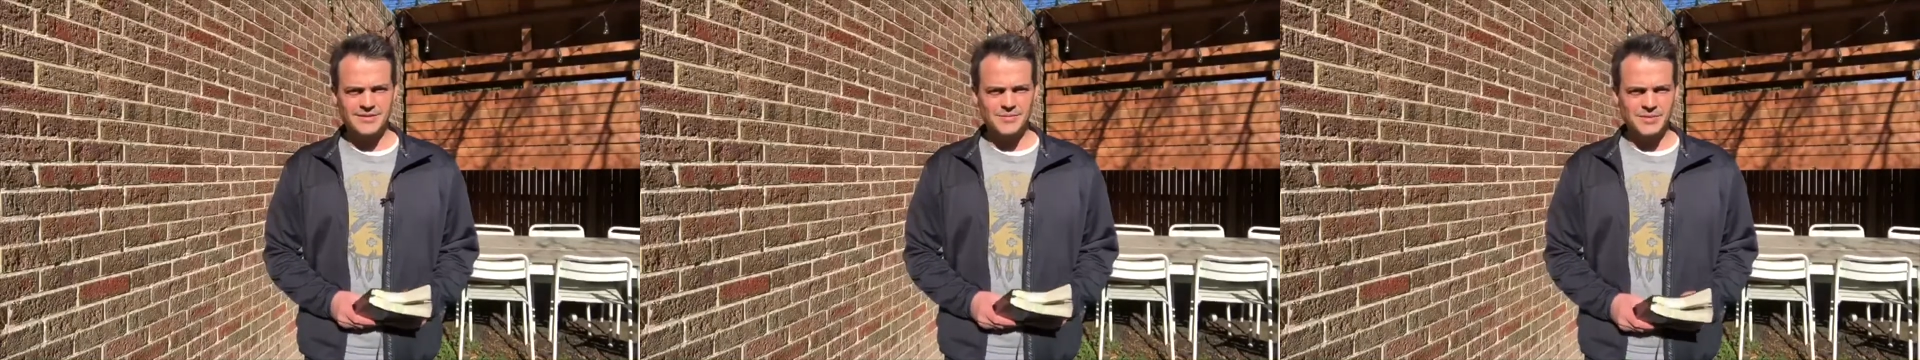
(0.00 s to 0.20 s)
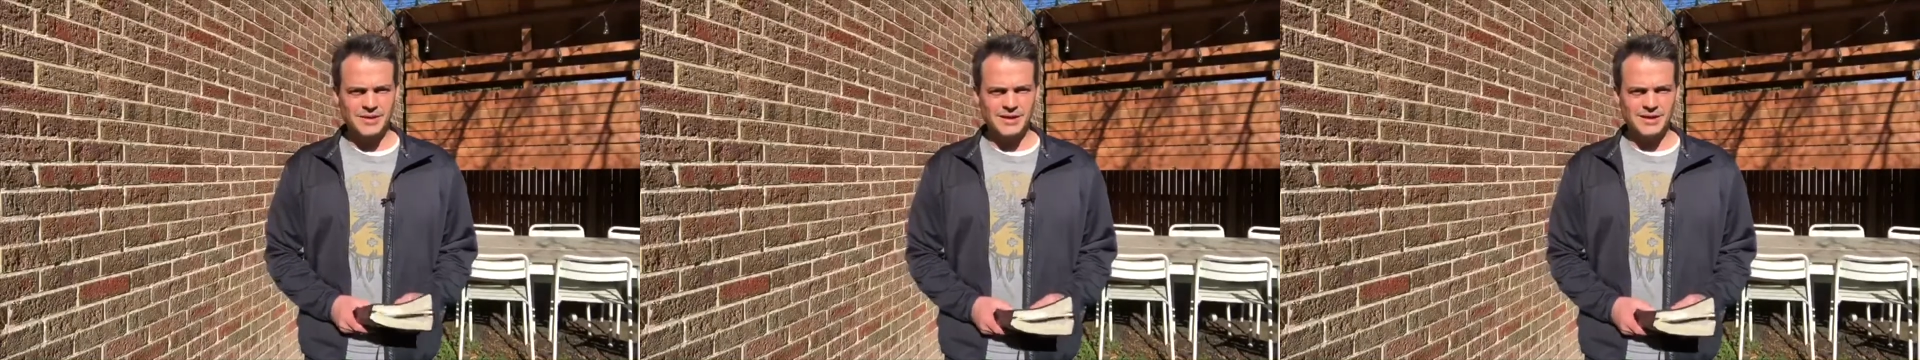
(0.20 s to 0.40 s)

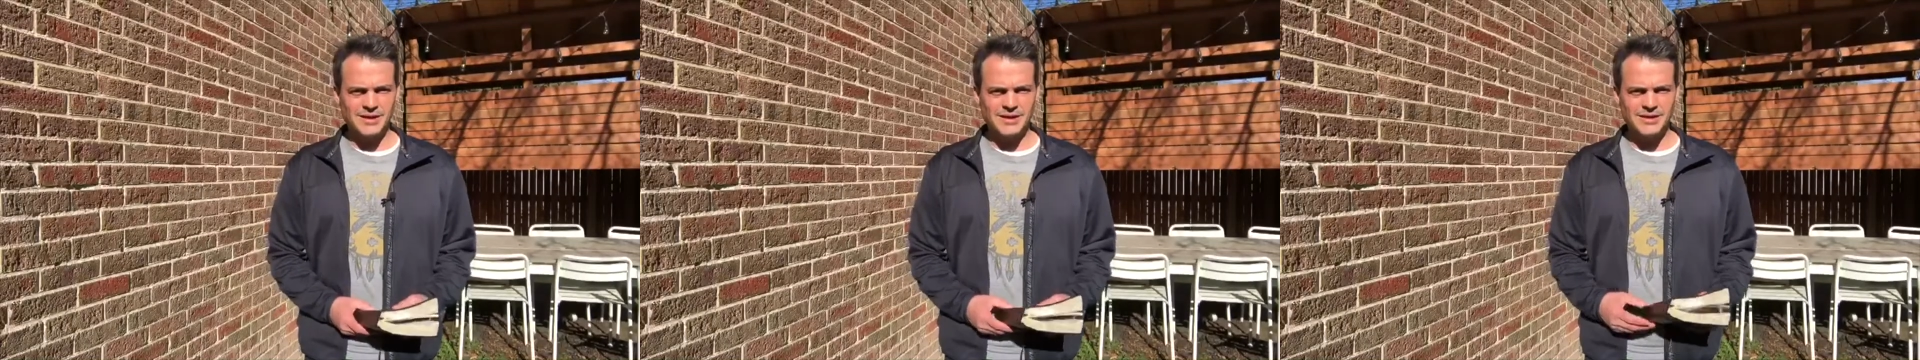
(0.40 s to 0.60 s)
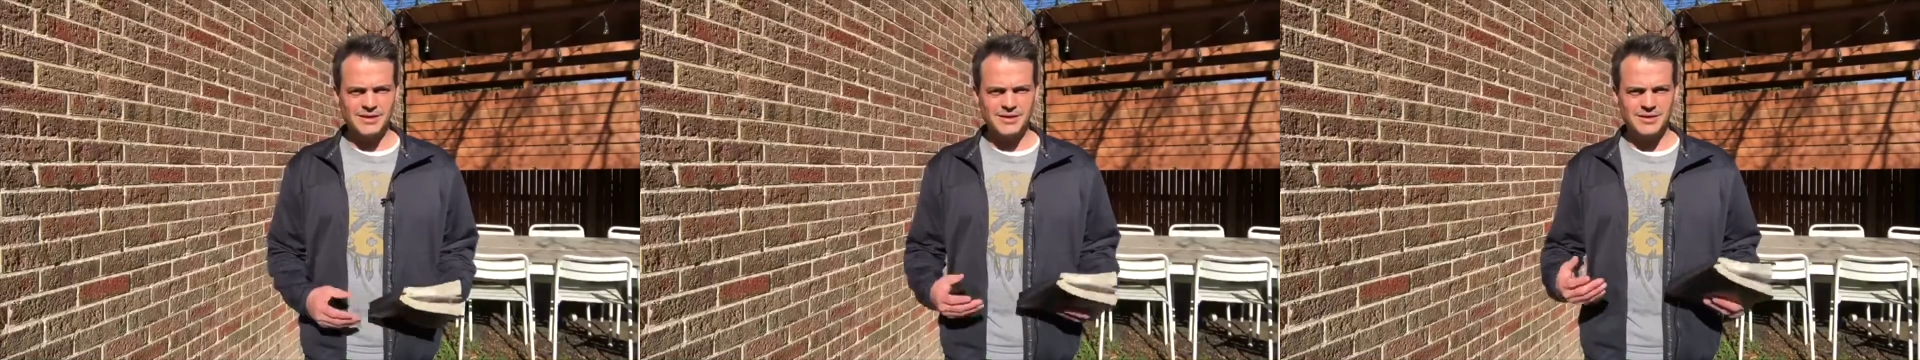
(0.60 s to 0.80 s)

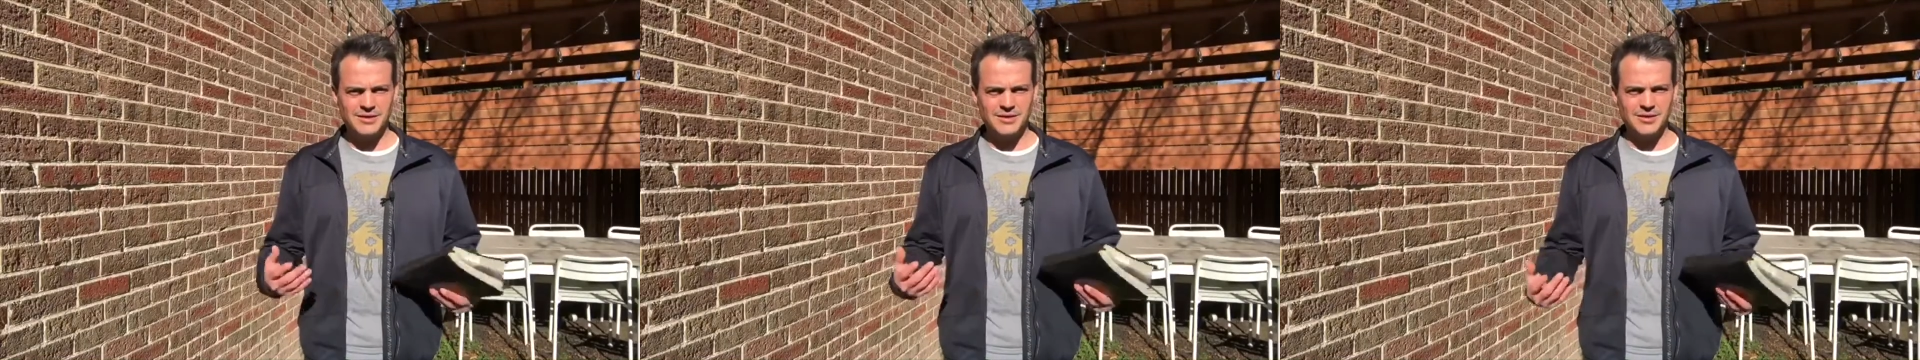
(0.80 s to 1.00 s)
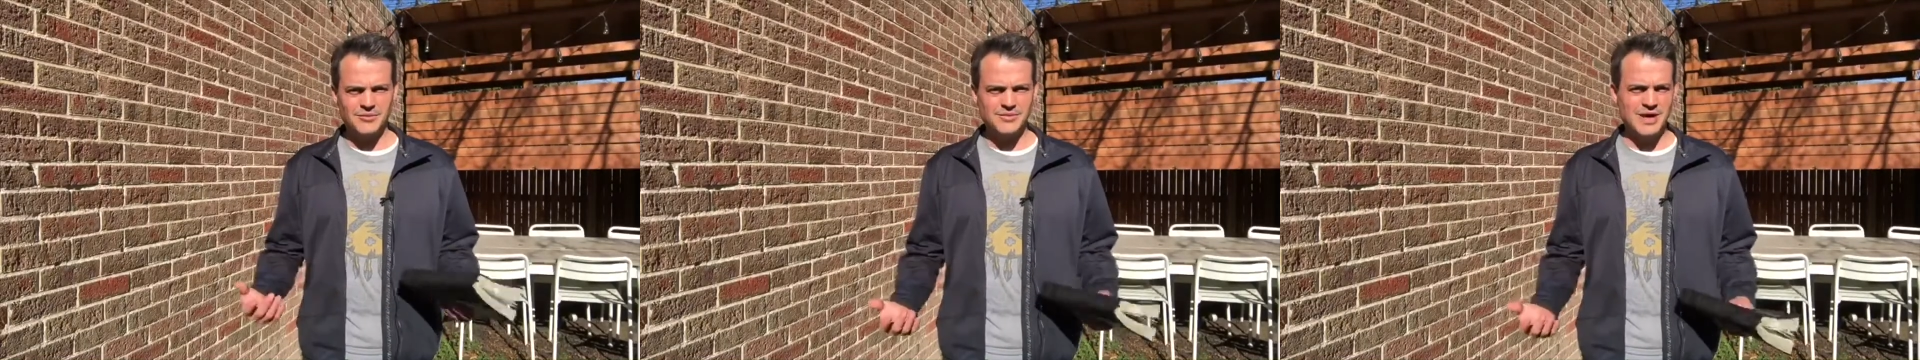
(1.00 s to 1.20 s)
be
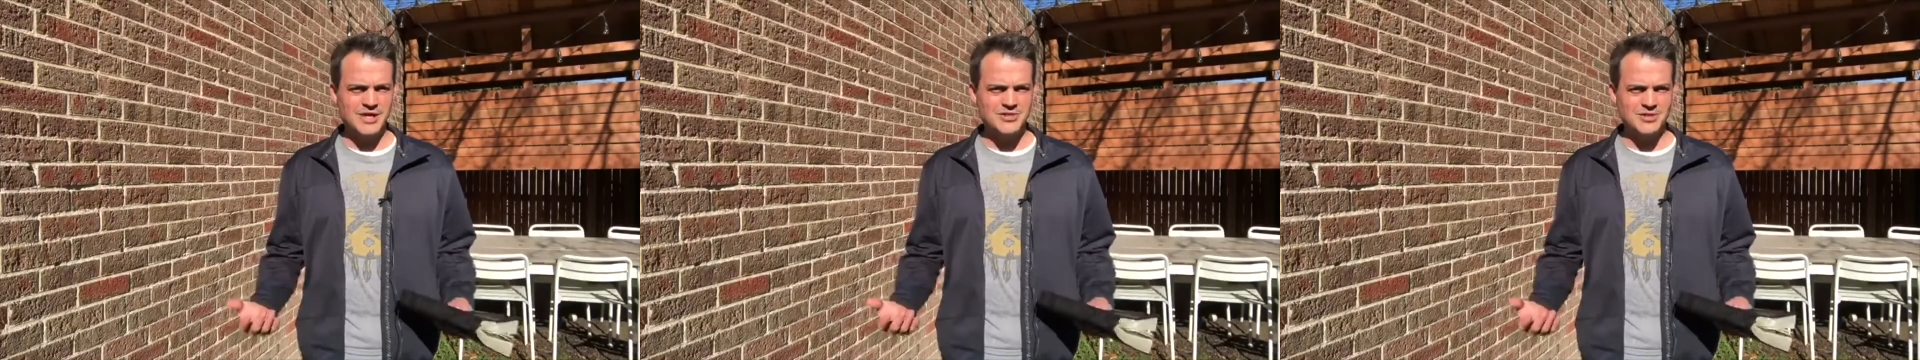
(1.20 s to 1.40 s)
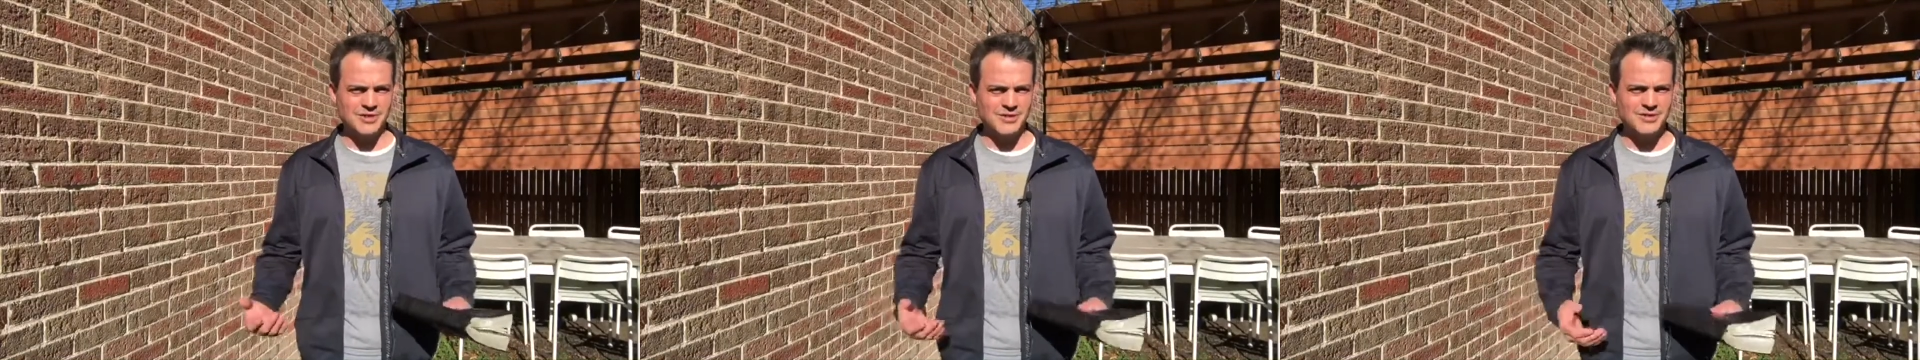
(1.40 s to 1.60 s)

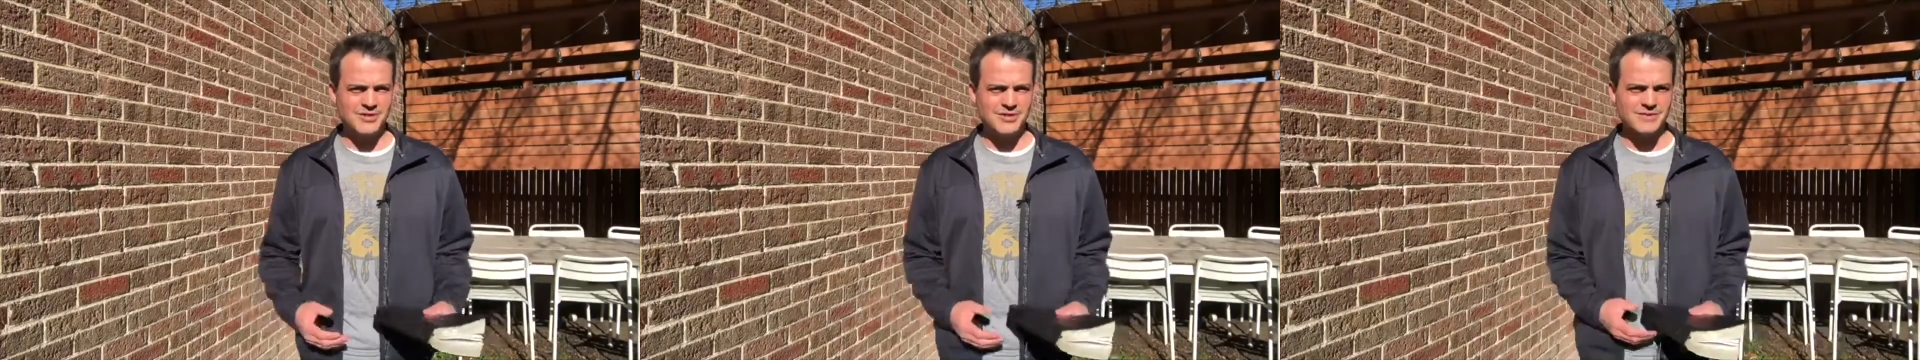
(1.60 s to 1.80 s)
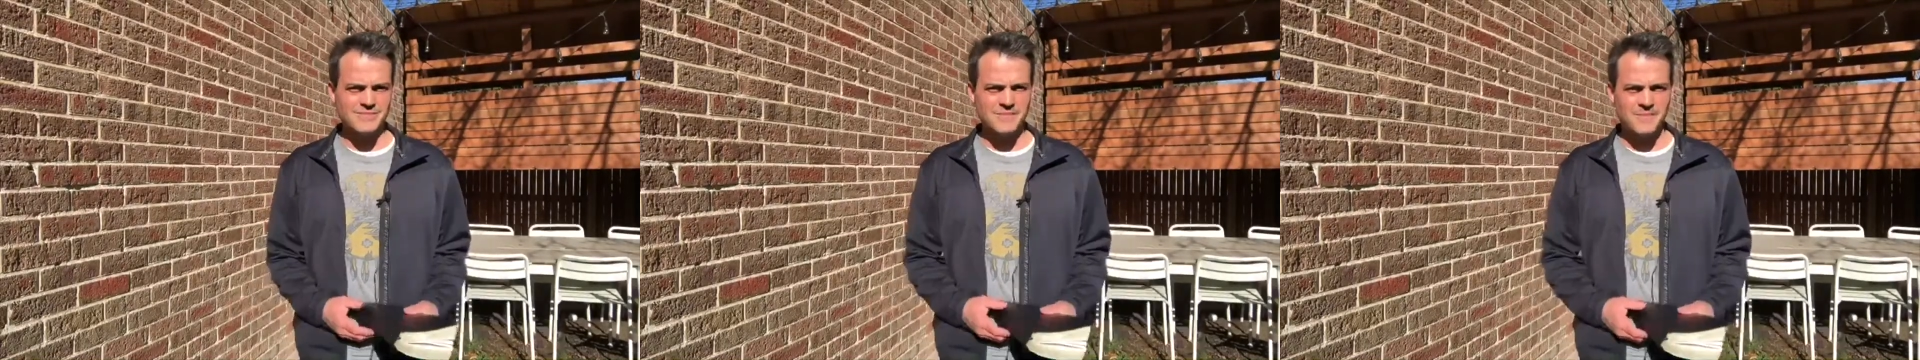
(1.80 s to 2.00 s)

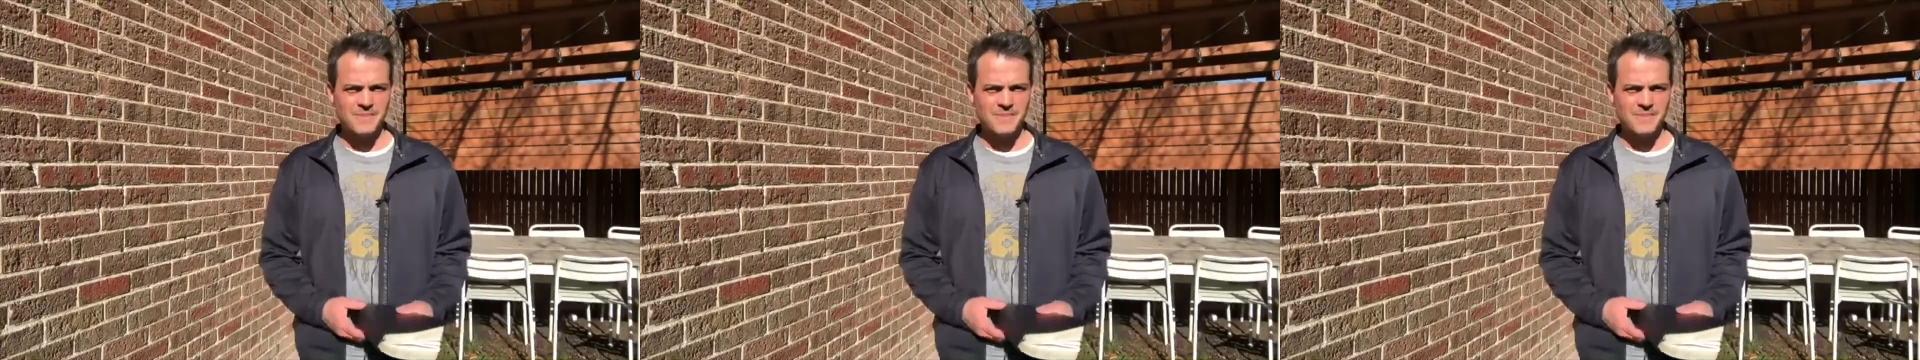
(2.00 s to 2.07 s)
courageous?